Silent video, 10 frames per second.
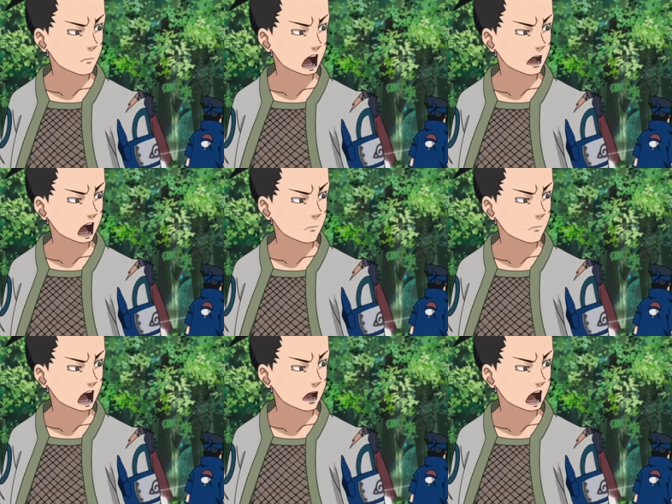You know, I
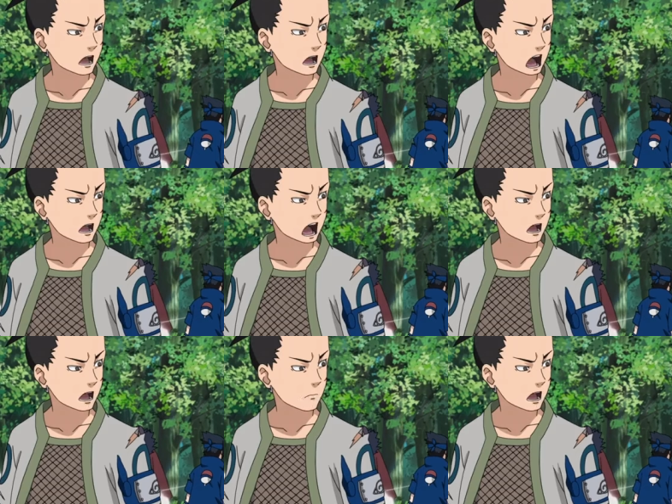really hope that you
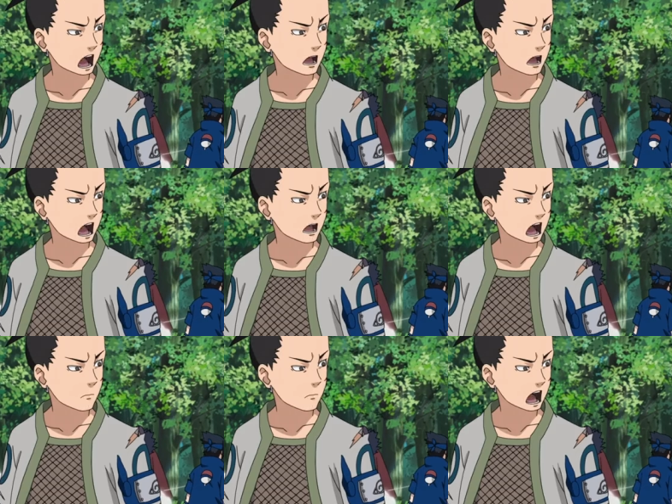didn't go charging in
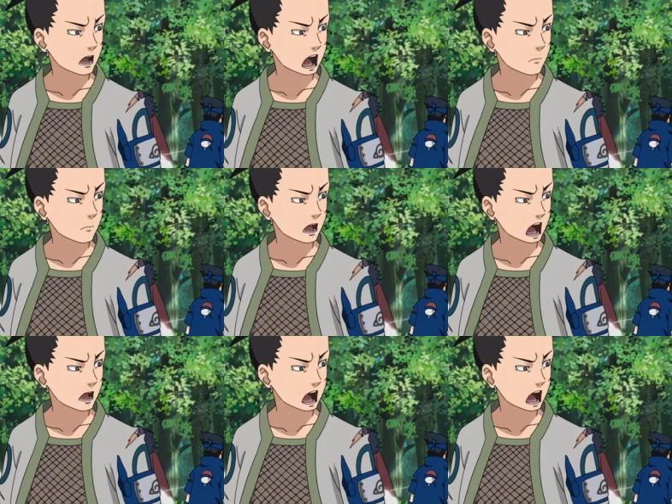all by yourself like
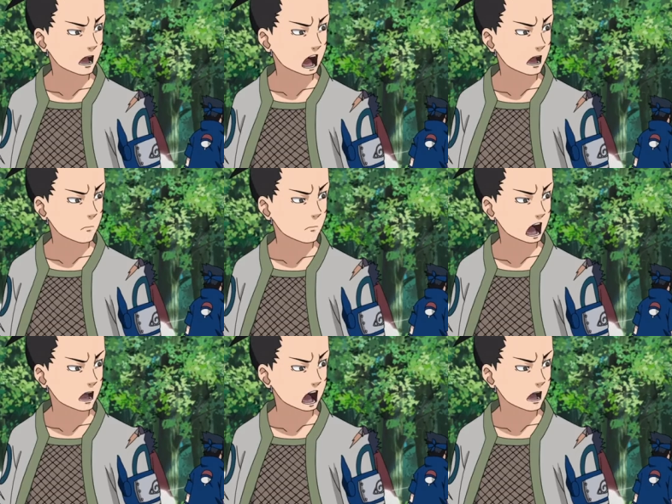that just because you
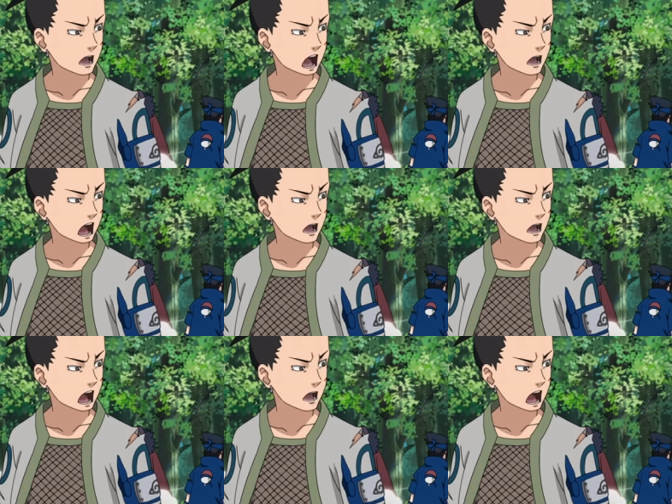knew we wouldn't leave a
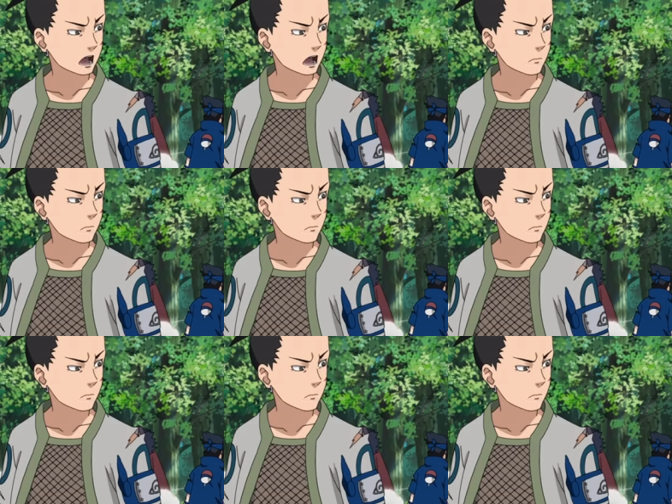friend behind.